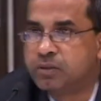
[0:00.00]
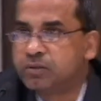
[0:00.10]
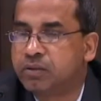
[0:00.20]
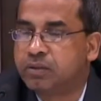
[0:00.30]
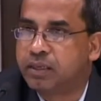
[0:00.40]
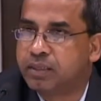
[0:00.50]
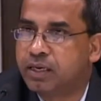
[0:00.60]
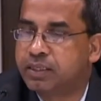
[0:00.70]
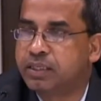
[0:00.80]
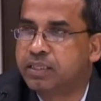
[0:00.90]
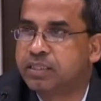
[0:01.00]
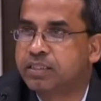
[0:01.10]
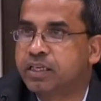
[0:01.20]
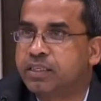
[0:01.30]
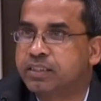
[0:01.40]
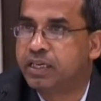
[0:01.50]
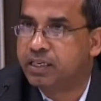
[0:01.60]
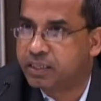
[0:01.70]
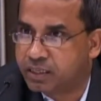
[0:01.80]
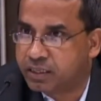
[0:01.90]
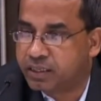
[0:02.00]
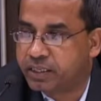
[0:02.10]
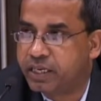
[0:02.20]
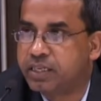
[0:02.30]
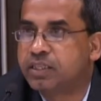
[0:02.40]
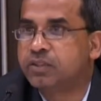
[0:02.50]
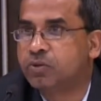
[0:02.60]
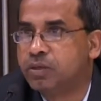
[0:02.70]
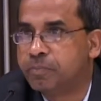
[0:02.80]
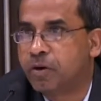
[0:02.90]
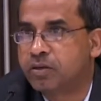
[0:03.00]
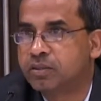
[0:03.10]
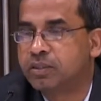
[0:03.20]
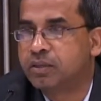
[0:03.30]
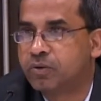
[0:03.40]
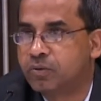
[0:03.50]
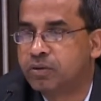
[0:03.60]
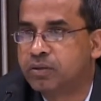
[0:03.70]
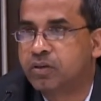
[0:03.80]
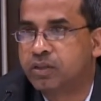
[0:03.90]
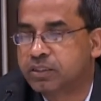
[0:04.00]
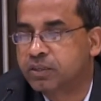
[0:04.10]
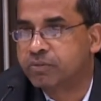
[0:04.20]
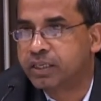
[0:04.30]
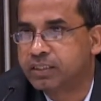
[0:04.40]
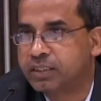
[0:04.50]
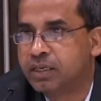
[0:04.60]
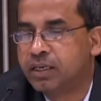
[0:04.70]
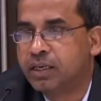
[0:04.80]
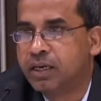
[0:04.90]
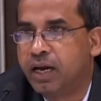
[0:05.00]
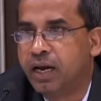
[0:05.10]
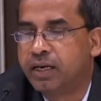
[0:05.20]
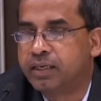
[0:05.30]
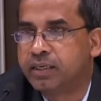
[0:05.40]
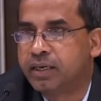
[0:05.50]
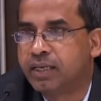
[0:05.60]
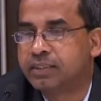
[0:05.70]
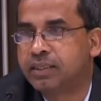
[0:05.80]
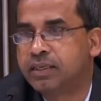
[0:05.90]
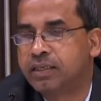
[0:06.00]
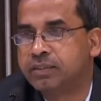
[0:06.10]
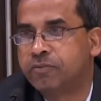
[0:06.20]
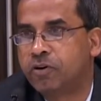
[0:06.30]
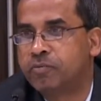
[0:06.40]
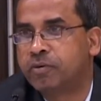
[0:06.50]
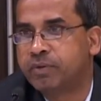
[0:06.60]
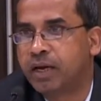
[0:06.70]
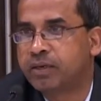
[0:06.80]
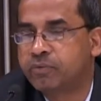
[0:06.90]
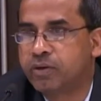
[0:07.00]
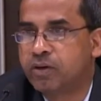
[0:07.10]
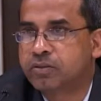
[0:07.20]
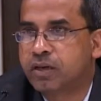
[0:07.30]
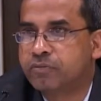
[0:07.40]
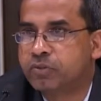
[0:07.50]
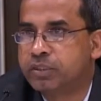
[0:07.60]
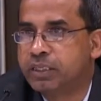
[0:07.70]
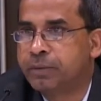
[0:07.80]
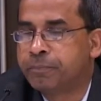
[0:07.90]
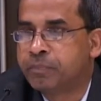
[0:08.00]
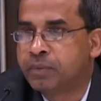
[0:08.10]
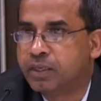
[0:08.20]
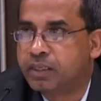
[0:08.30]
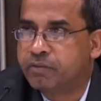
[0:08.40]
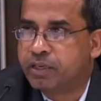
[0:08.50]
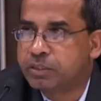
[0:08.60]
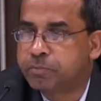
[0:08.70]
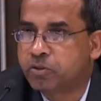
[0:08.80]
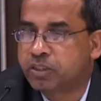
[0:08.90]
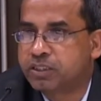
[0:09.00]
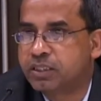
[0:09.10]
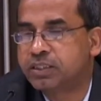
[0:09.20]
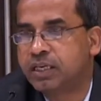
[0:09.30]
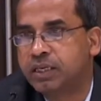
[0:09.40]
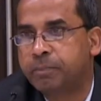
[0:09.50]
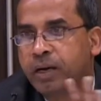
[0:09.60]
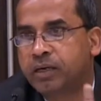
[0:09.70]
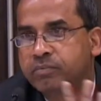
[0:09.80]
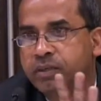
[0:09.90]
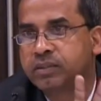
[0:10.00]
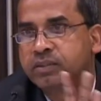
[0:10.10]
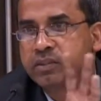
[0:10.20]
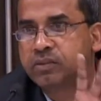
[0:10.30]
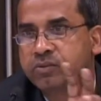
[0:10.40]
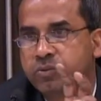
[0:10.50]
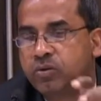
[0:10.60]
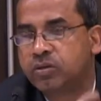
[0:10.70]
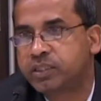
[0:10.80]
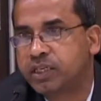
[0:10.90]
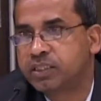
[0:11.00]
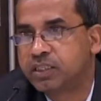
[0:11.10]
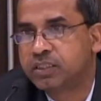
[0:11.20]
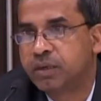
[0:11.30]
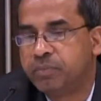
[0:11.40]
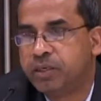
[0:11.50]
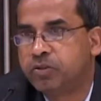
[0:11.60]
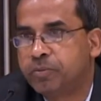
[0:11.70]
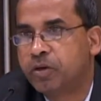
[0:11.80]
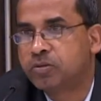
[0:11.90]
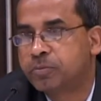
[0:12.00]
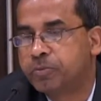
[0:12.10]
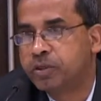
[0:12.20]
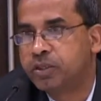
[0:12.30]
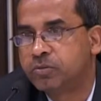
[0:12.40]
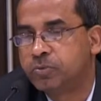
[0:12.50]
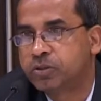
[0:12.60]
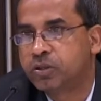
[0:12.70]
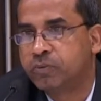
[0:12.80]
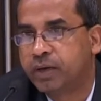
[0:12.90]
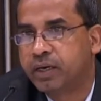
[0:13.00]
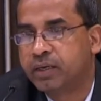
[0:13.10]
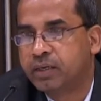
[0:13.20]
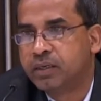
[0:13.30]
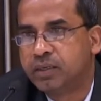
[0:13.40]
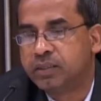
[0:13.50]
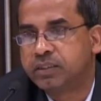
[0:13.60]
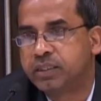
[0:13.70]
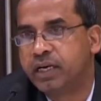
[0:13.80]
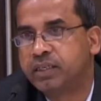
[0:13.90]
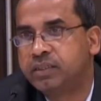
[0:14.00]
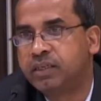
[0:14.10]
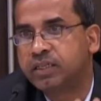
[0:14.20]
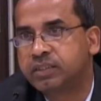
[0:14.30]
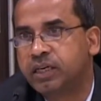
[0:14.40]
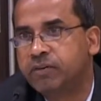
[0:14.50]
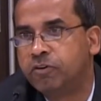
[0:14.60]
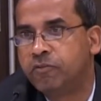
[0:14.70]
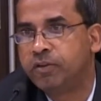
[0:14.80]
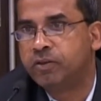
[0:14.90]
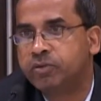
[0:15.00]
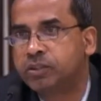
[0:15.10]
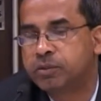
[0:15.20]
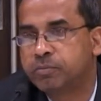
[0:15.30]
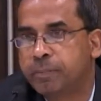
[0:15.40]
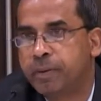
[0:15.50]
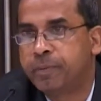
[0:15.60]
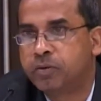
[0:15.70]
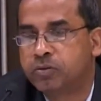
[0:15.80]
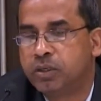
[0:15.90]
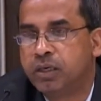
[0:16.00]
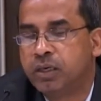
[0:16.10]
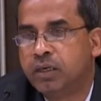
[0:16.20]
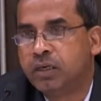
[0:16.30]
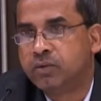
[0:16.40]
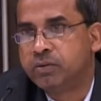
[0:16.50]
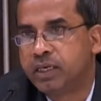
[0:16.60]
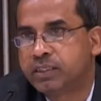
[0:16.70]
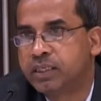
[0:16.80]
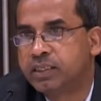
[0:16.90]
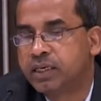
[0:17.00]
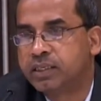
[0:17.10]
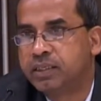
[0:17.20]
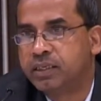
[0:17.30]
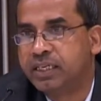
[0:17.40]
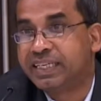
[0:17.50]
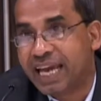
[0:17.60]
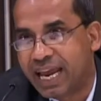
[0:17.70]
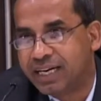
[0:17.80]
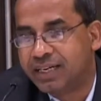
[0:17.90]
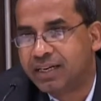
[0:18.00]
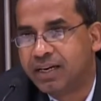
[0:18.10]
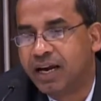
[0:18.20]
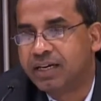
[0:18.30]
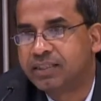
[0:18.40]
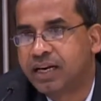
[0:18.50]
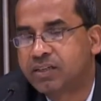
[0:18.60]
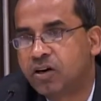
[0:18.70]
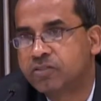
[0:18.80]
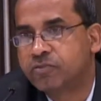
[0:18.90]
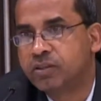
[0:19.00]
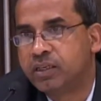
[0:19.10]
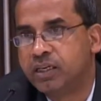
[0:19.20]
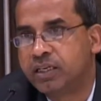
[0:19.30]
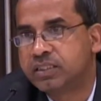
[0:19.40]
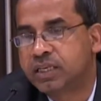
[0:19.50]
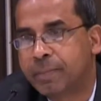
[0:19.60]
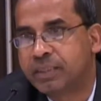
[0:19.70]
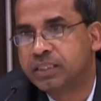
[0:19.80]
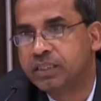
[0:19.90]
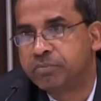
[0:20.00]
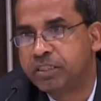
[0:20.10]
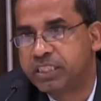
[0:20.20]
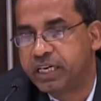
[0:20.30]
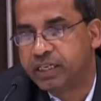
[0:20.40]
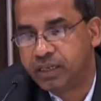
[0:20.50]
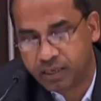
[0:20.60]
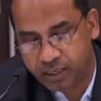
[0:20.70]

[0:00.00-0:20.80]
So nonetheless, nation-state still retains its own importance in our own context of things. And as a follow-up of that, we also have to see that the various processes that are part of that so-called state system need to be also put into motion, where the state does really fulfill the wishes of the people to the extent that it can. And that calls for the increased capacity of the state.